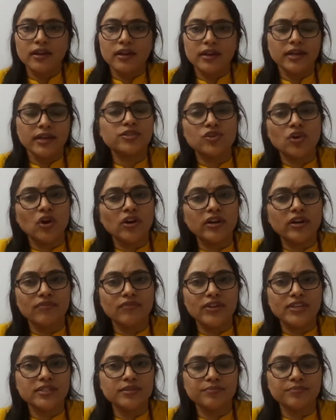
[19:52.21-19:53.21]
it's not
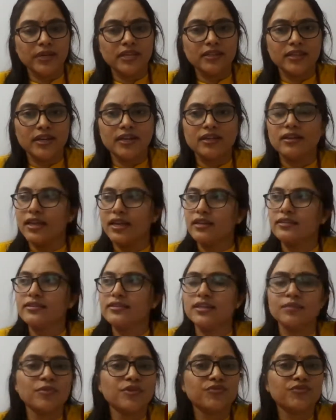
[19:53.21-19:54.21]
always mean that
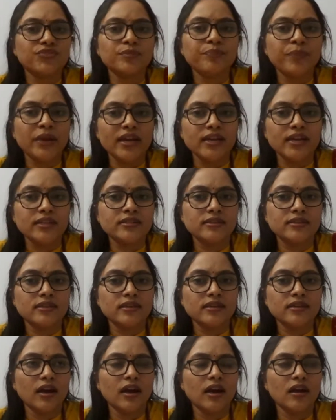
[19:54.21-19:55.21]
some of the parents
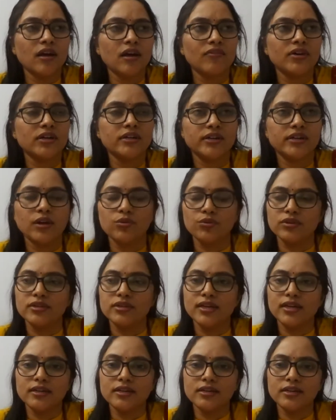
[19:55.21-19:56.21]
have a doubt
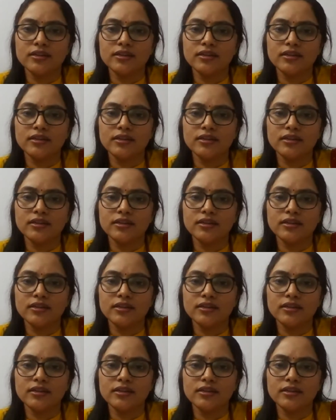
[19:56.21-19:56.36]
that